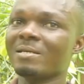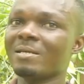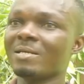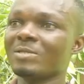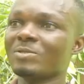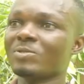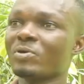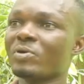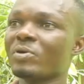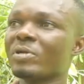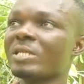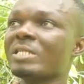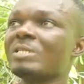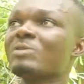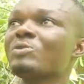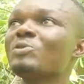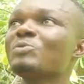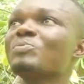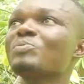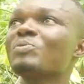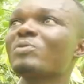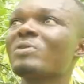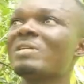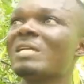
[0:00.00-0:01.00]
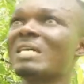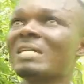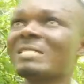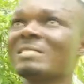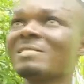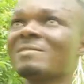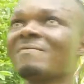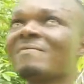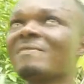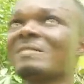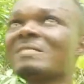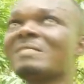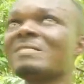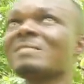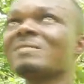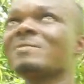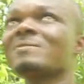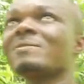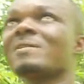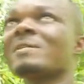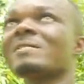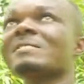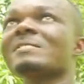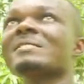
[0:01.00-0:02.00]
Right. It will reduce productivity
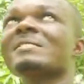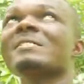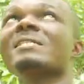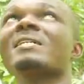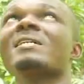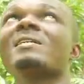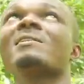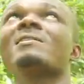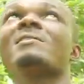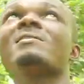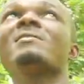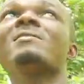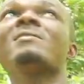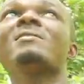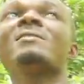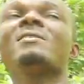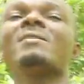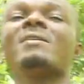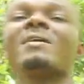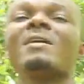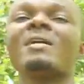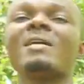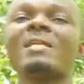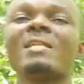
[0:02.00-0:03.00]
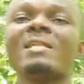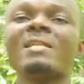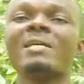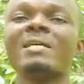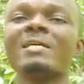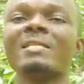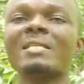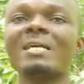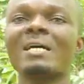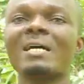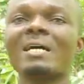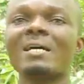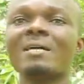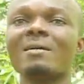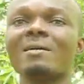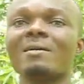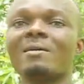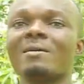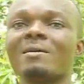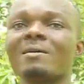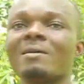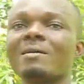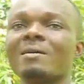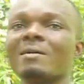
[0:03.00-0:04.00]
drastically mm-hmm. and later
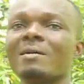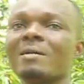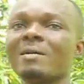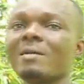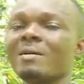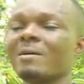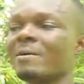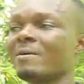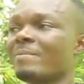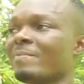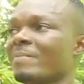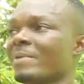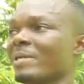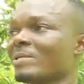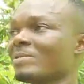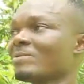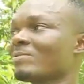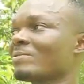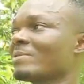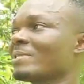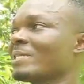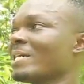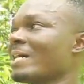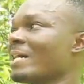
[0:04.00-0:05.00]
um, it will